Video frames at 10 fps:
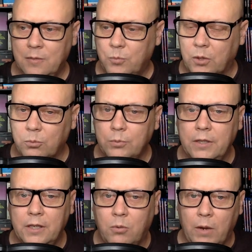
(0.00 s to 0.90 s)
But a
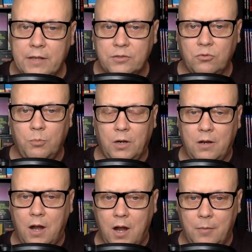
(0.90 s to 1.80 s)
really great screwball
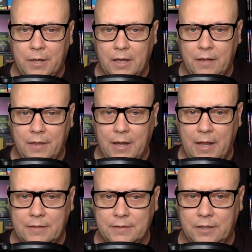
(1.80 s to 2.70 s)
comedy that
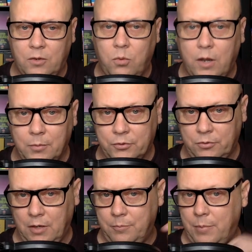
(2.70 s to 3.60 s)
has an incredible
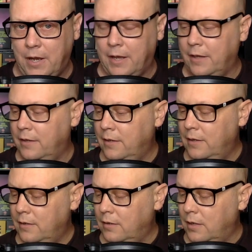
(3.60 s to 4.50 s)
script by
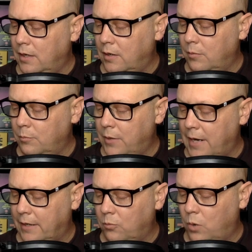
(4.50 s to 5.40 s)
um,
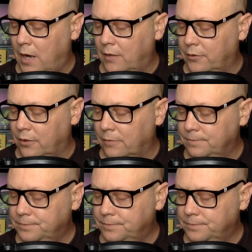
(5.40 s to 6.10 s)
Brackett and Wilder.